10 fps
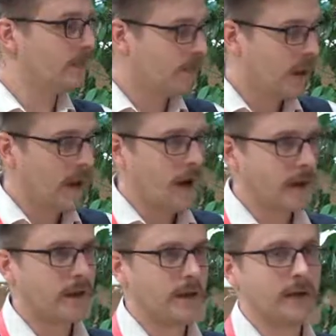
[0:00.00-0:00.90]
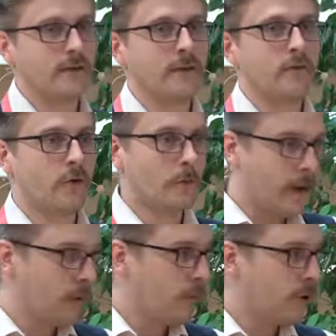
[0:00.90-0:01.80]
And I can say from
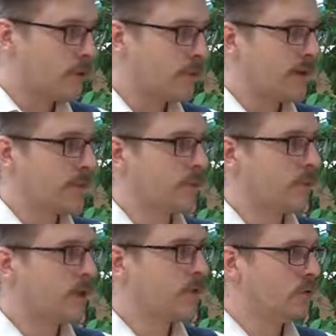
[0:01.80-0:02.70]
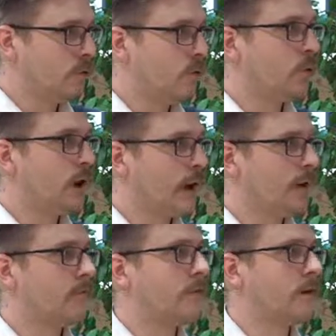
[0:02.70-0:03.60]
my workplace, we do
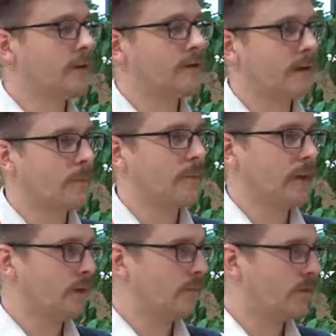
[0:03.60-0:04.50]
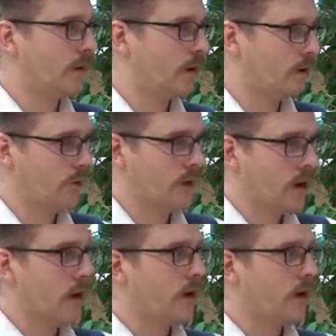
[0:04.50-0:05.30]
have sometimes our